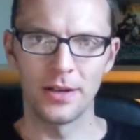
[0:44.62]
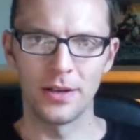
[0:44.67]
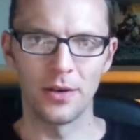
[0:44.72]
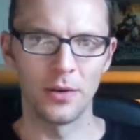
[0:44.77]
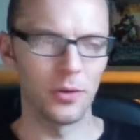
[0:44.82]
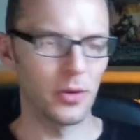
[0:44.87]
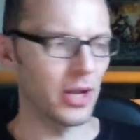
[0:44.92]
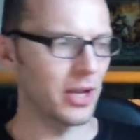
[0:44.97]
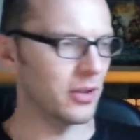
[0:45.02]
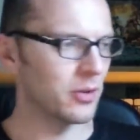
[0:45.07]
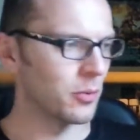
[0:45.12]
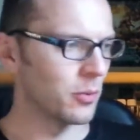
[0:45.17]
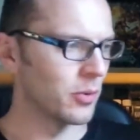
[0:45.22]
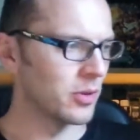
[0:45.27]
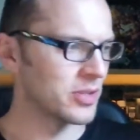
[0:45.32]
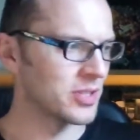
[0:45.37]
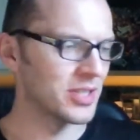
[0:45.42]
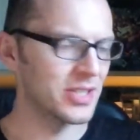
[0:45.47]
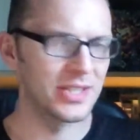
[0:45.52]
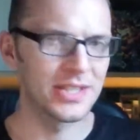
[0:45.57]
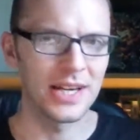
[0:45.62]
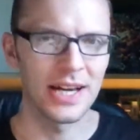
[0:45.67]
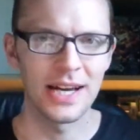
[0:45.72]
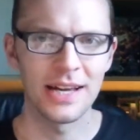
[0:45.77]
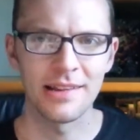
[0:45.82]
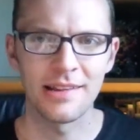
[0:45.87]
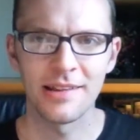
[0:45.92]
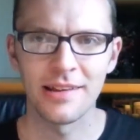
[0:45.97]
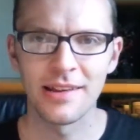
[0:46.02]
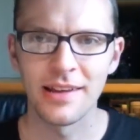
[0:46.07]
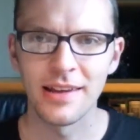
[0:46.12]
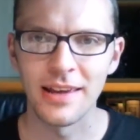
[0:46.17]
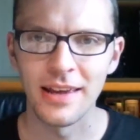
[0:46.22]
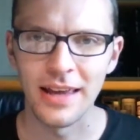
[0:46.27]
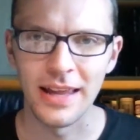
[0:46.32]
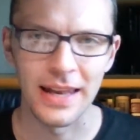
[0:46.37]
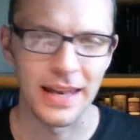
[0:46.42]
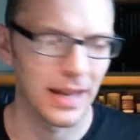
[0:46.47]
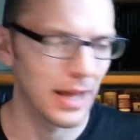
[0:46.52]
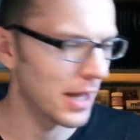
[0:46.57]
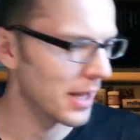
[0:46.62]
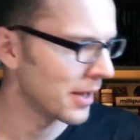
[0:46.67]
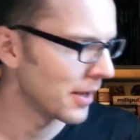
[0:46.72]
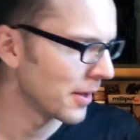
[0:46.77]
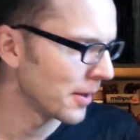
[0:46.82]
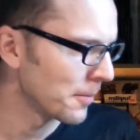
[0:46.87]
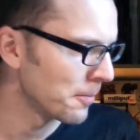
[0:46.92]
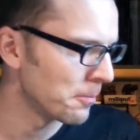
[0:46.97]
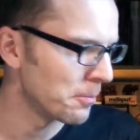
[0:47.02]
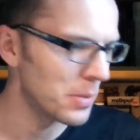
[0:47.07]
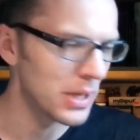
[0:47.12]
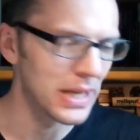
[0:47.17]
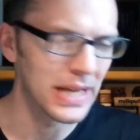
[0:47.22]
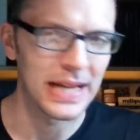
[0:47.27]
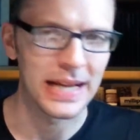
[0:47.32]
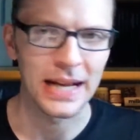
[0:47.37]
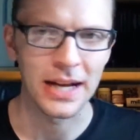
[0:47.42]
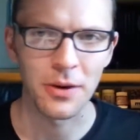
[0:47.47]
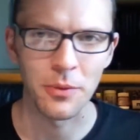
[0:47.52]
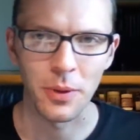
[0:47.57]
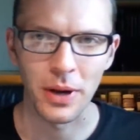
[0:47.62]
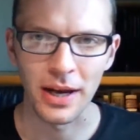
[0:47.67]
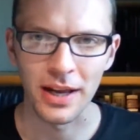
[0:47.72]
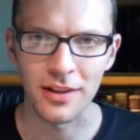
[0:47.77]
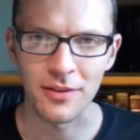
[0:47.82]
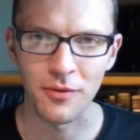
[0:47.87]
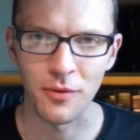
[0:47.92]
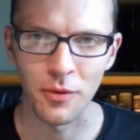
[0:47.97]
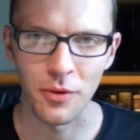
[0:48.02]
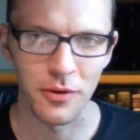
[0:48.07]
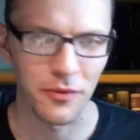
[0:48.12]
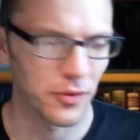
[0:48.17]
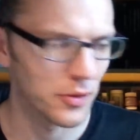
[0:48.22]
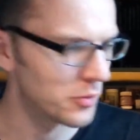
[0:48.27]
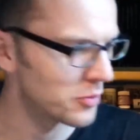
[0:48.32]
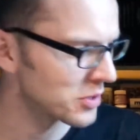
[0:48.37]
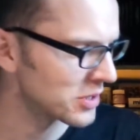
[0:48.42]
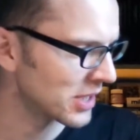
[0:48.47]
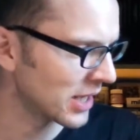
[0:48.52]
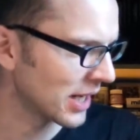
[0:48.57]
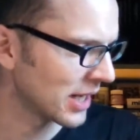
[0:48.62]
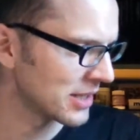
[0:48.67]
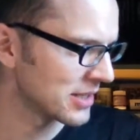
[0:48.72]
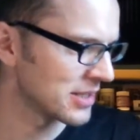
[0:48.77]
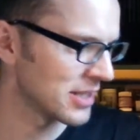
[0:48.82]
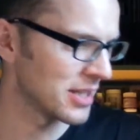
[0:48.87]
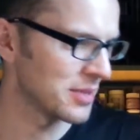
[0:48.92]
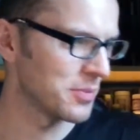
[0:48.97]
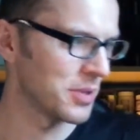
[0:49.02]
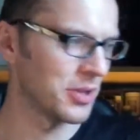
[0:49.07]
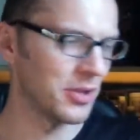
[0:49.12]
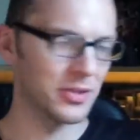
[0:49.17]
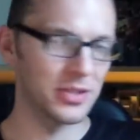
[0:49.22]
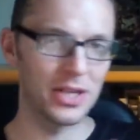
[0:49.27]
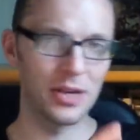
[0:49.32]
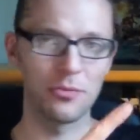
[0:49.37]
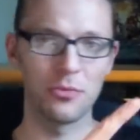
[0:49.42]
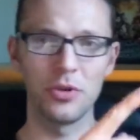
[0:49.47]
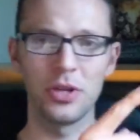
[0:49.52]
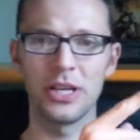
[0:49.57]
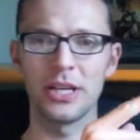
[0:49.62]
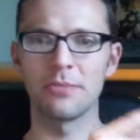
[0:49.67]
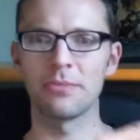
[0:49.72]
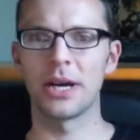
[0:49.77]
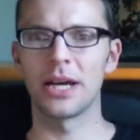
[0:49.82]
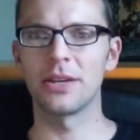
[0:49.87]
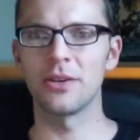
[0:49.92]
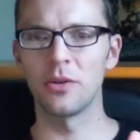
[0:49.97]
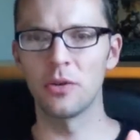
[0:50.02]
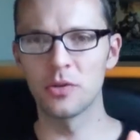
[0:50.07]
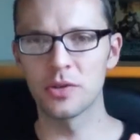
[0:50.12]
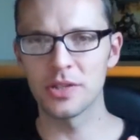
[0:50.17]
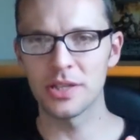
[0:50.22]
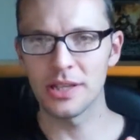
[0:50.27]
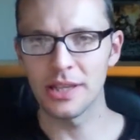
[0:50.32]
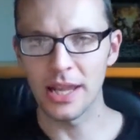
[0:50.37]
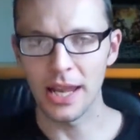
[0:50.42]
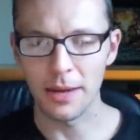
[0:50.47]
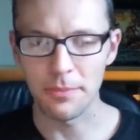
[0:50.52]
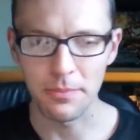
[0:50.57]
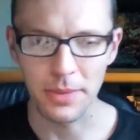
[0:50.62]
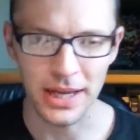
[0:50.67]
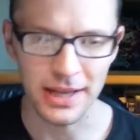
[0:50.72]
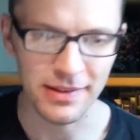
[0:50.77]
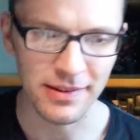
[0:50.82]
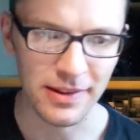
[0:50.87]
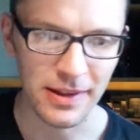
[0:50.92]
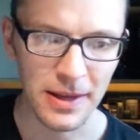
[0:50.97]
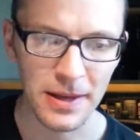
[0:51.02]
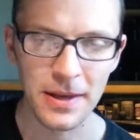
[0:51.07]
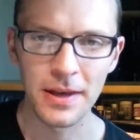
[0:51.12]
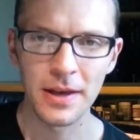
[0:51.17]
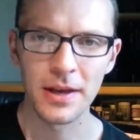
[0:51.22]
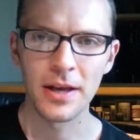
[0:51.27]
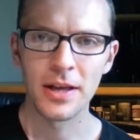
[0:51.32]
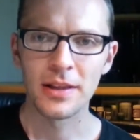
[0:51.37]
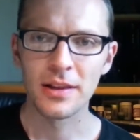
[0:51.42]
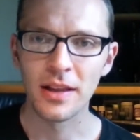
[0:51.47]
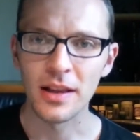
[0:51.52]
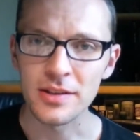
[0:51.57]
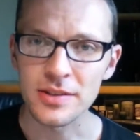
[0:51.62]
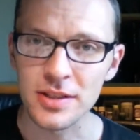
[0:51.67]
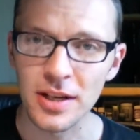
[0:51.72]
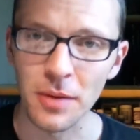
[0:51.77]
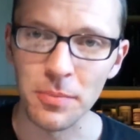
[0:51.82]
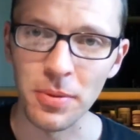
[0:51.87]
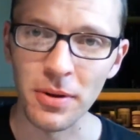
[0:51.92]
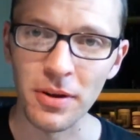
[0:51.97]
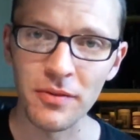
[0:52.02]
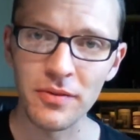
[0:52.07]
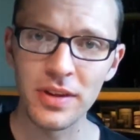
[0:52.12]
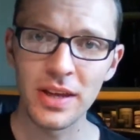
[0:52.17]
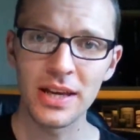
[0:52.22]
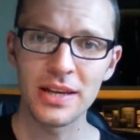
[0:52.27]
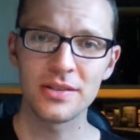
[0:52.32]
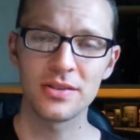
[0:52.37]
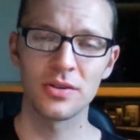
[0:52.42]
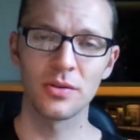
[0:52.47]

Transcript: looking towards the side and being quiet for a few seconds, that's because I'm reading my notes that I made the last couple of days.